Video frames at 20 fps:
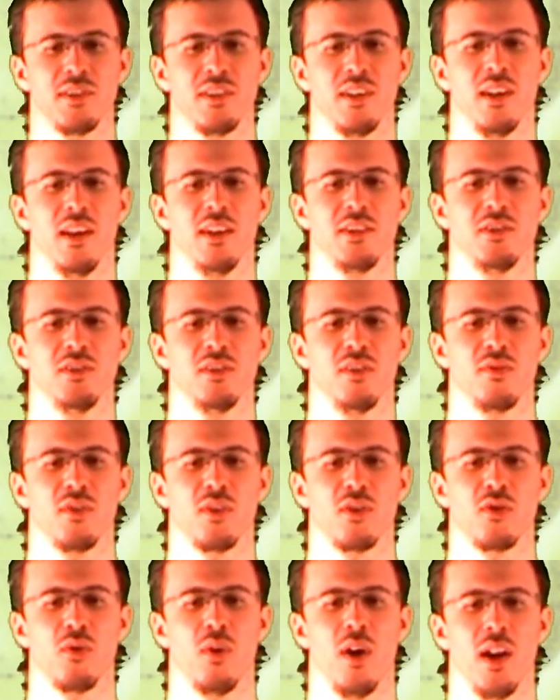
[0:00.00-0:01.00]
in Legend of the
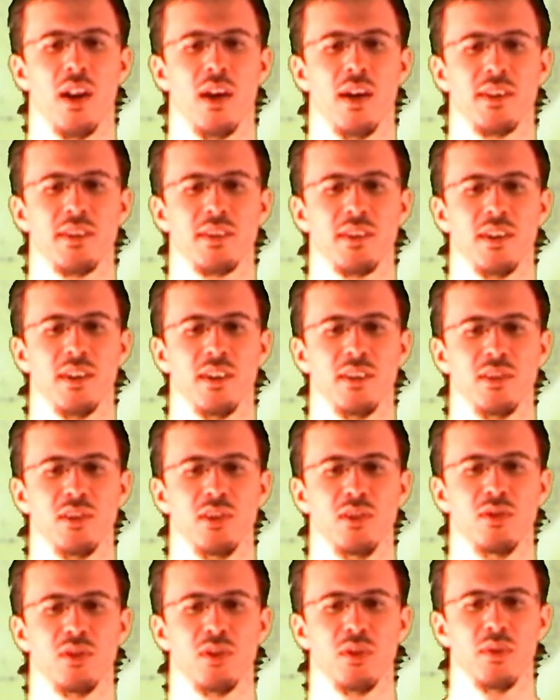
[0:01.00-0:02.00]
Twilight are
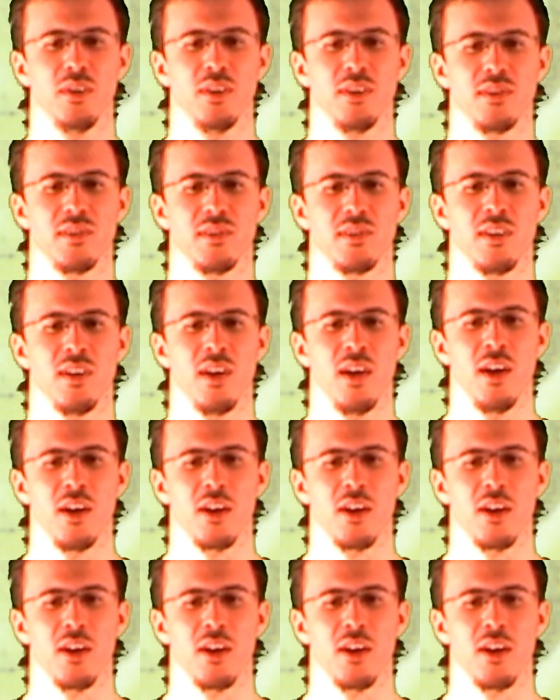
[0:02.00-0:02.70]
new to us,